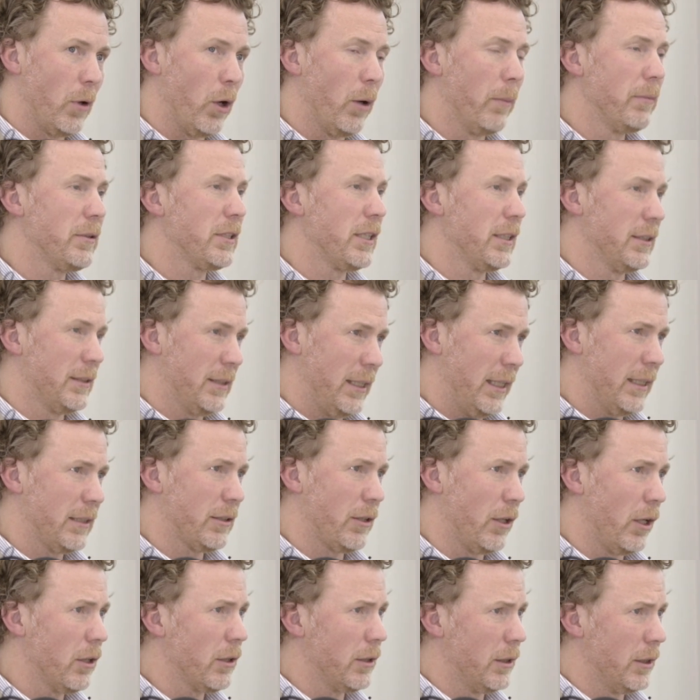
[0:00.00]
obviously it
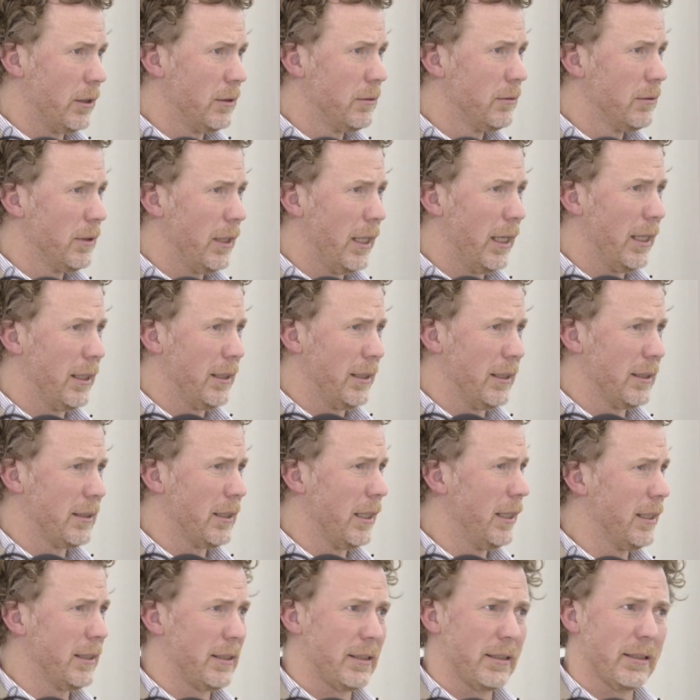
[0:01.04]
takes longer, and
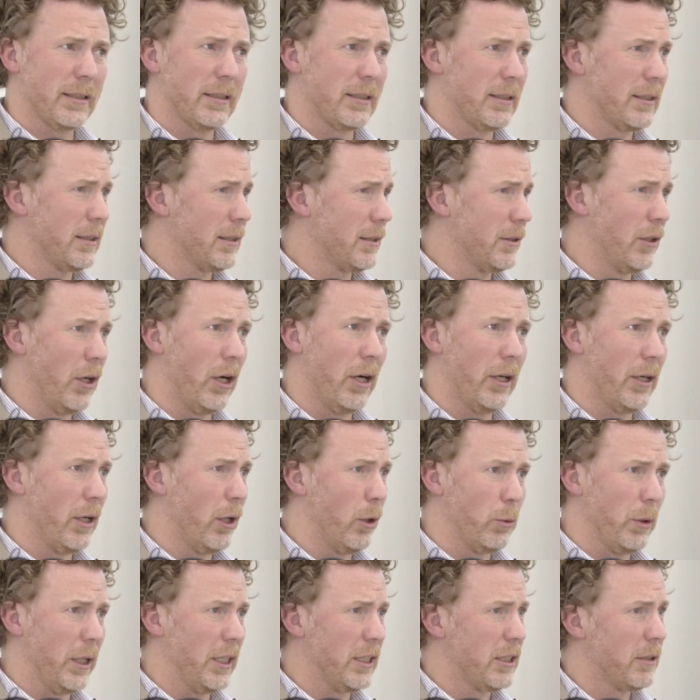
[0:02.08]
it's not
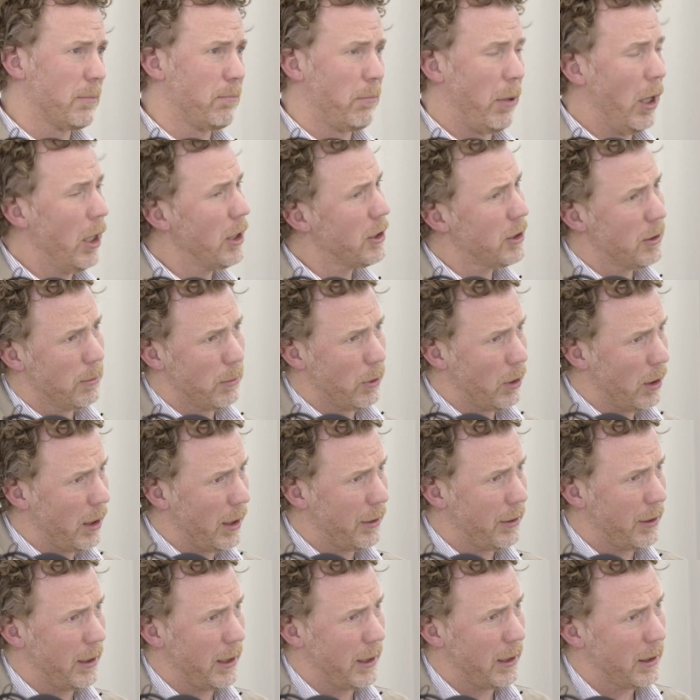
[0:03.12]
always possible,
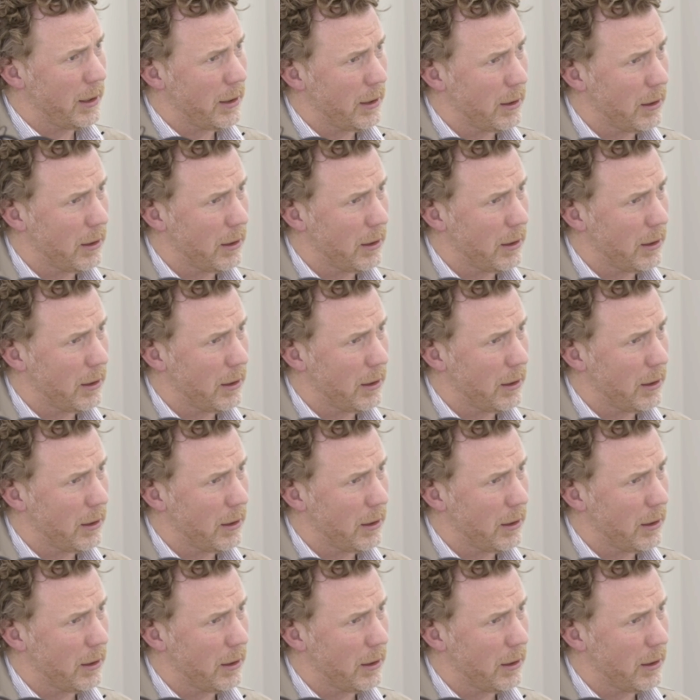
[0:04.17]
I think.